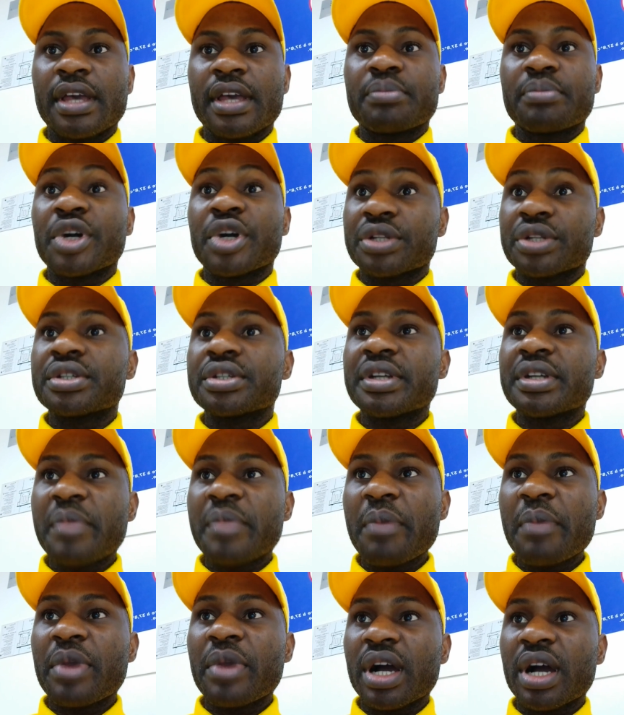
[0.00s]
But
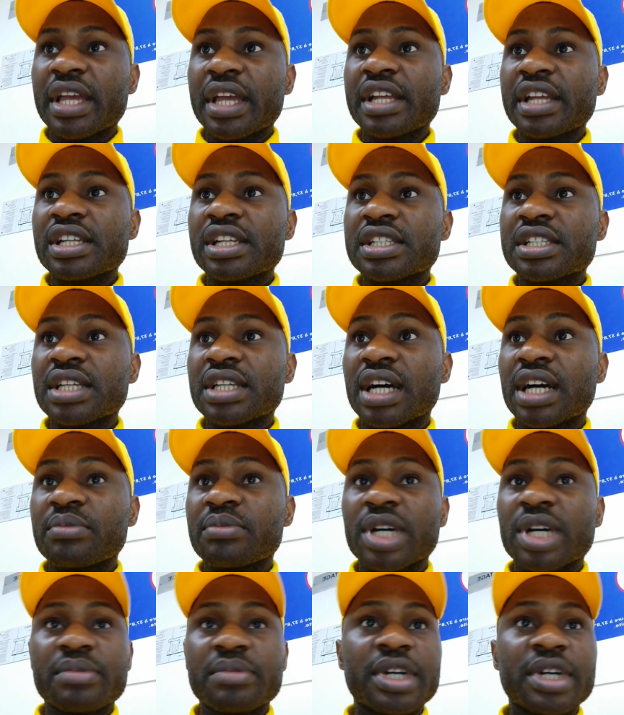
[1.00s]
remember, English and
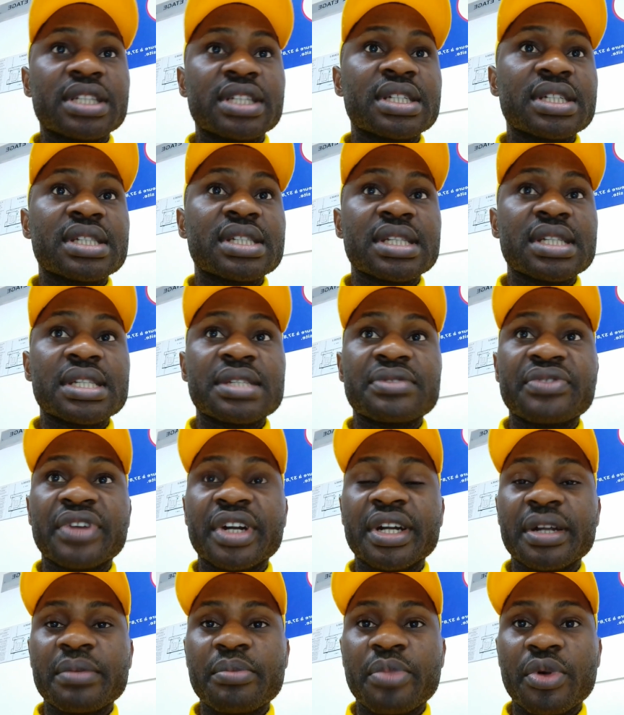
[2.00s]
mathematics is
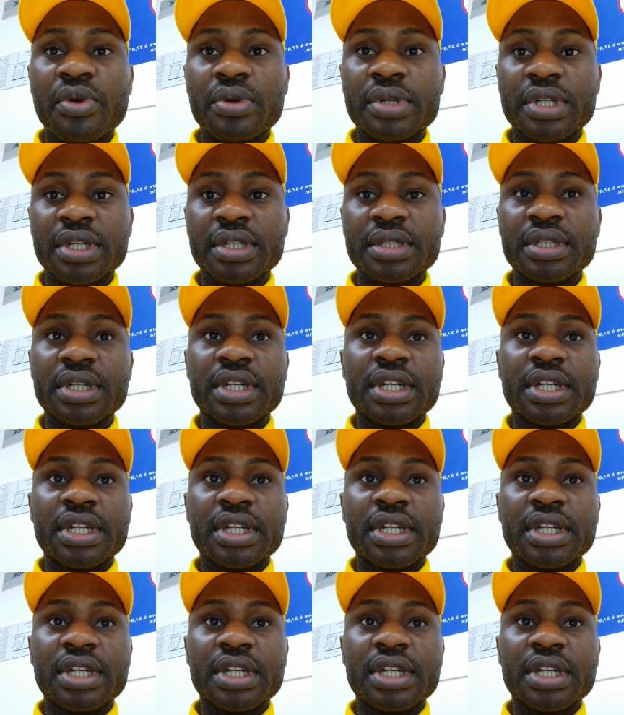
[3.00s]
very important.